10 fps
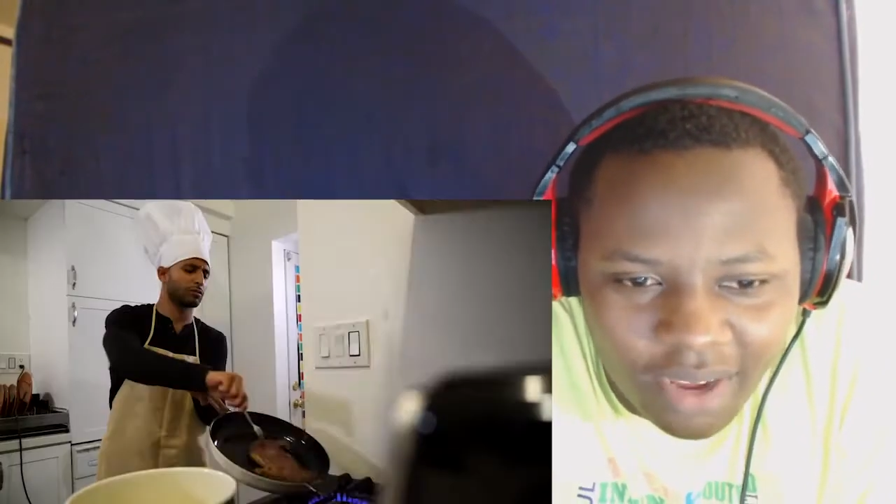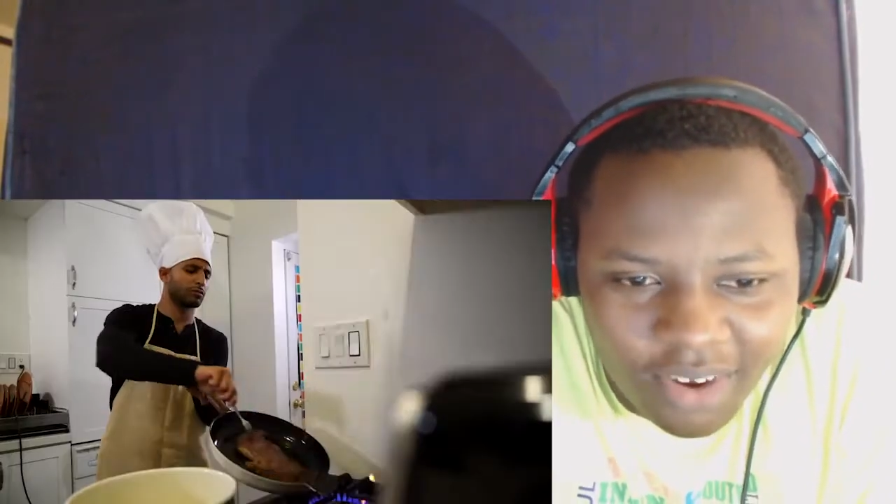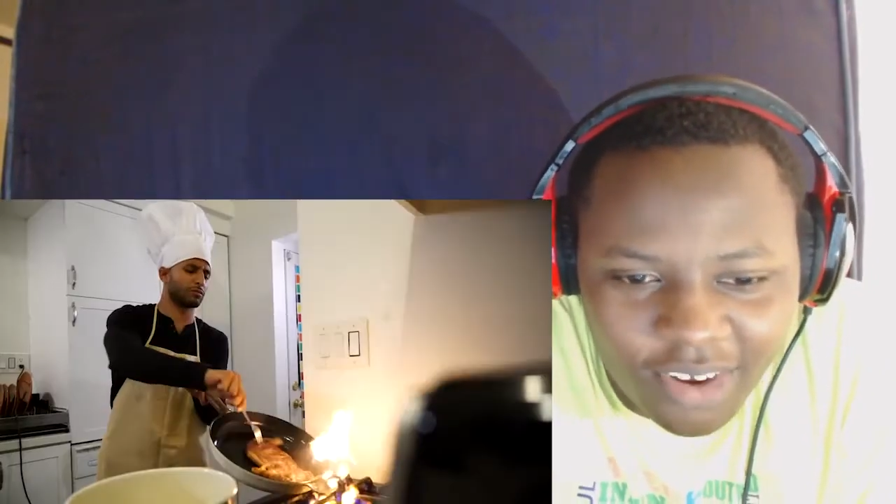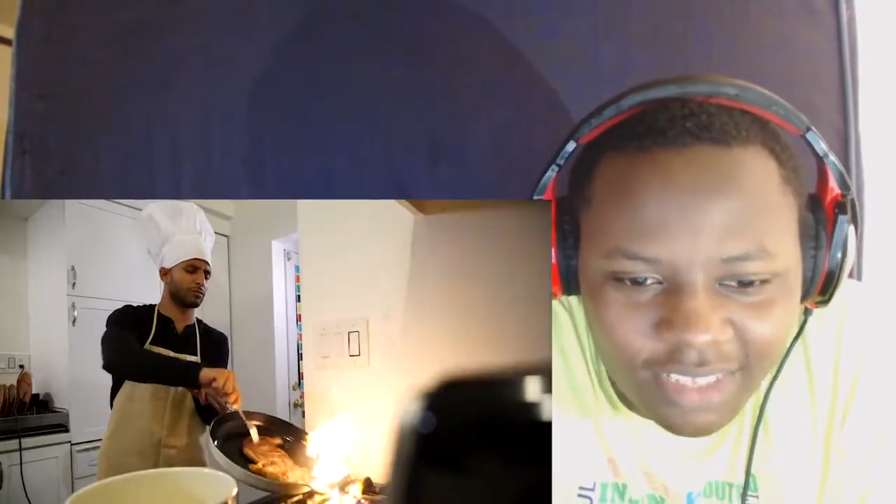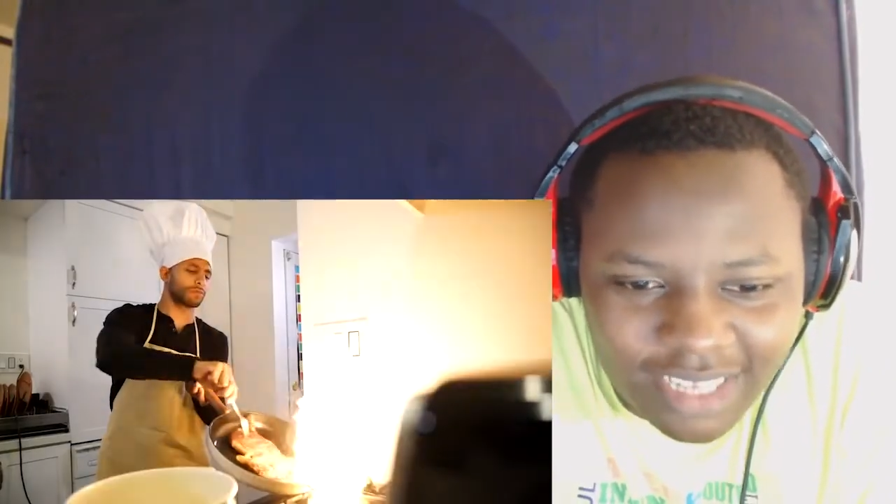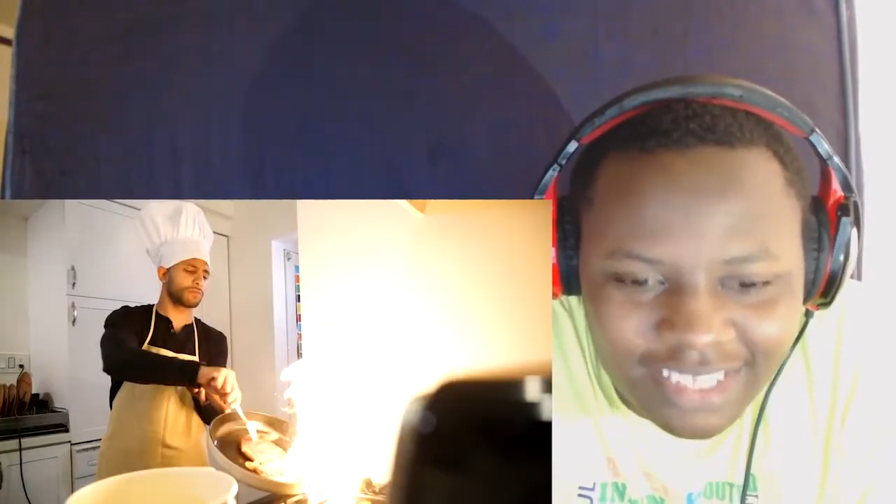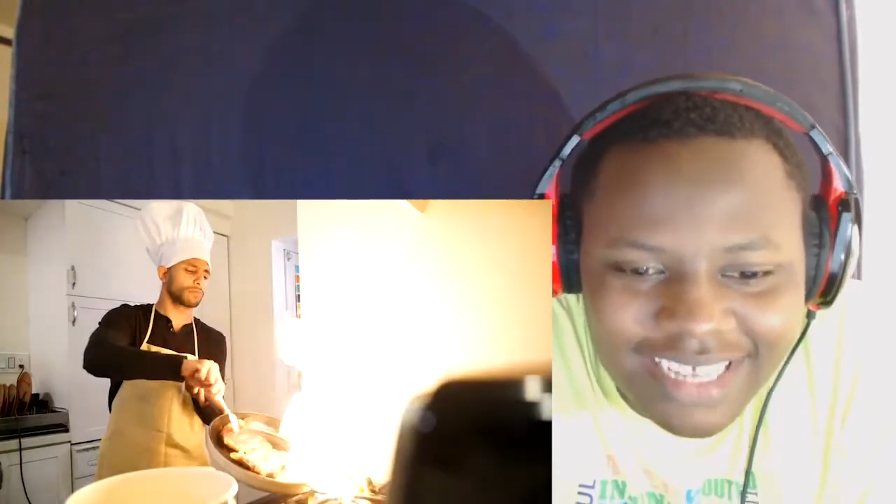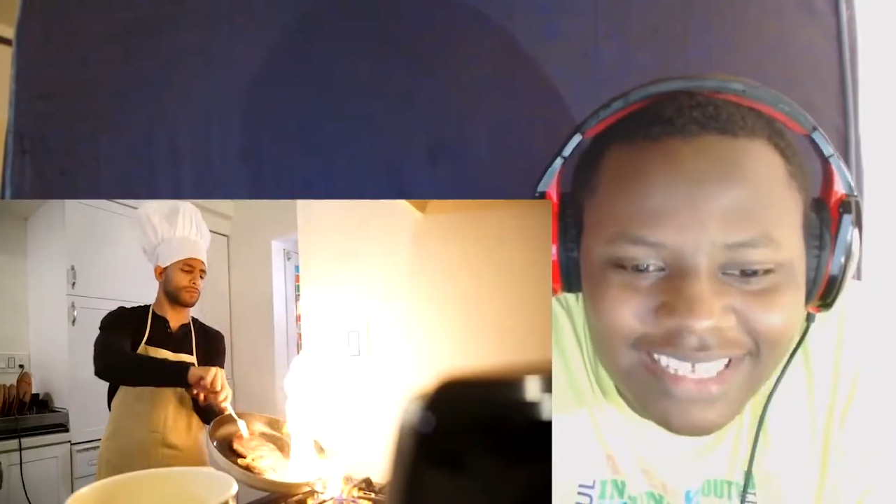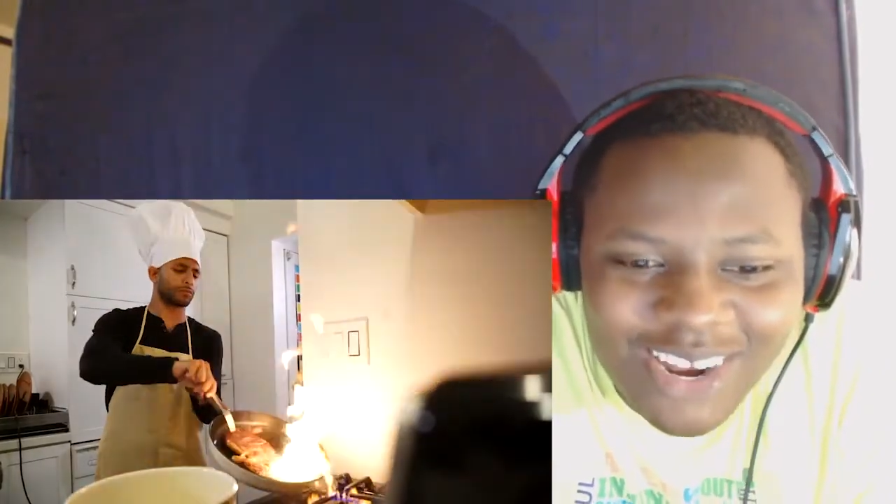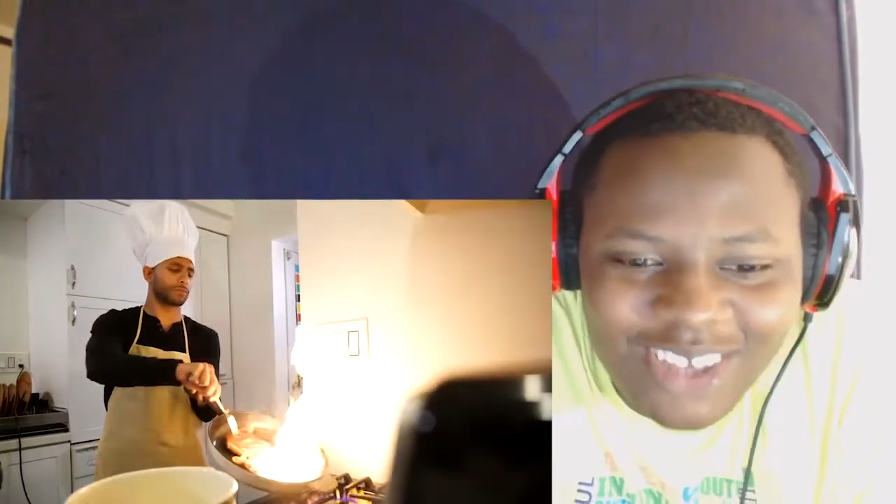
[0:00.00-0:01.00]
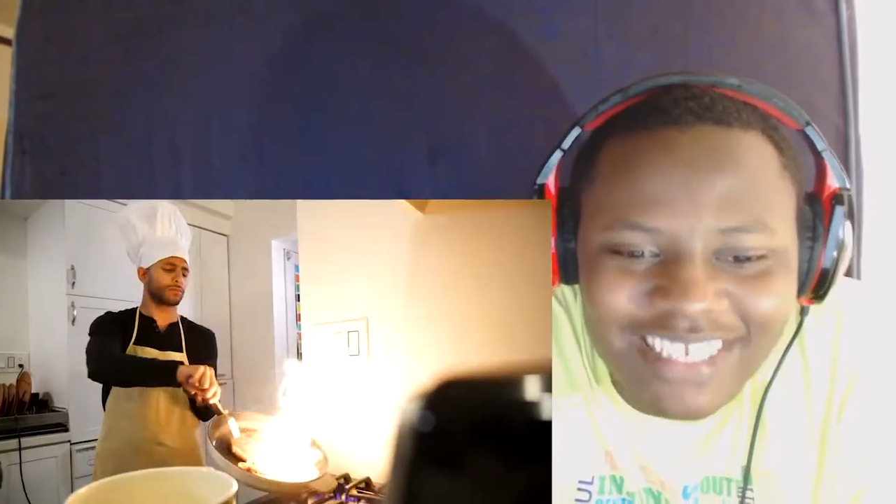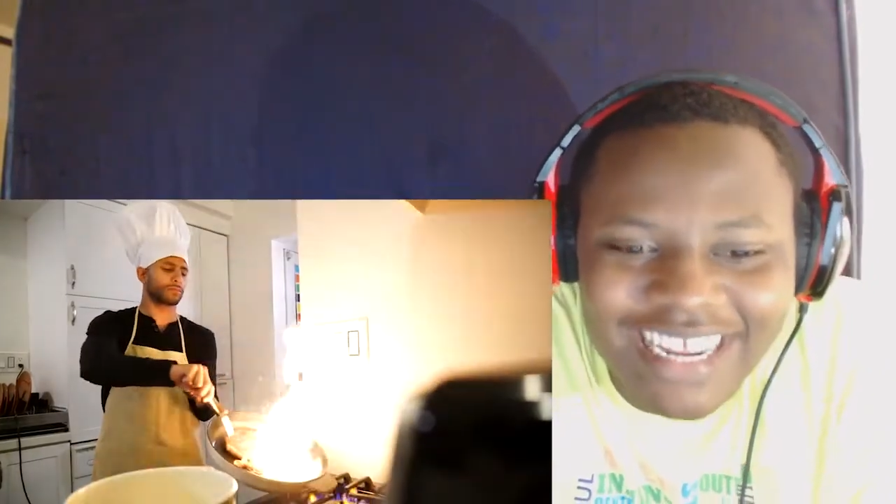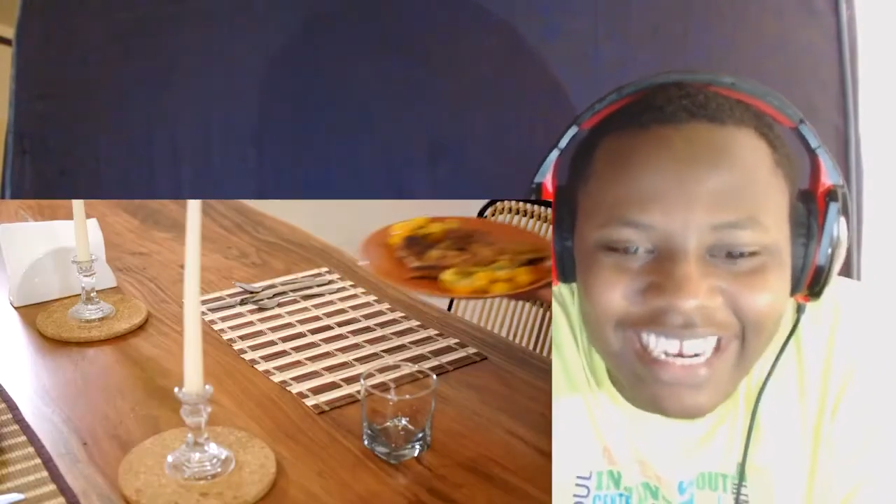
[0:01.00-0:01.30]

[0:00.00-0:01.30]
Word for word: my God, this looks